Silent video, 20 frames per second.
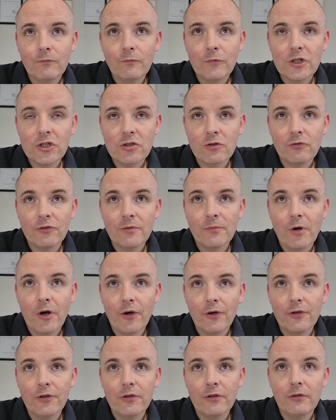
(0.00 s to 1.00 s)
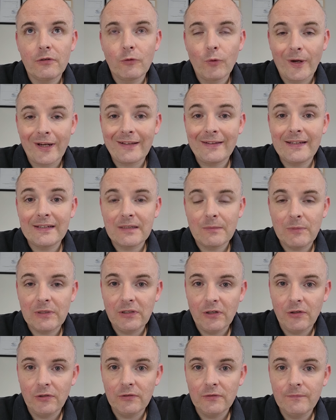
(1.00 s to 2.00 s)
we showed them how quickly it can be
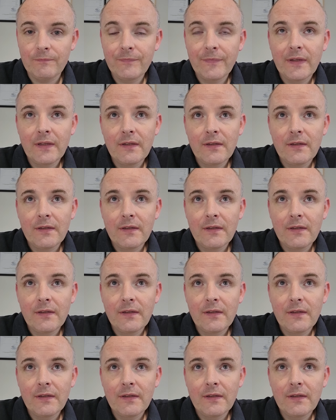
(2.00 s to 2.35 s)
done,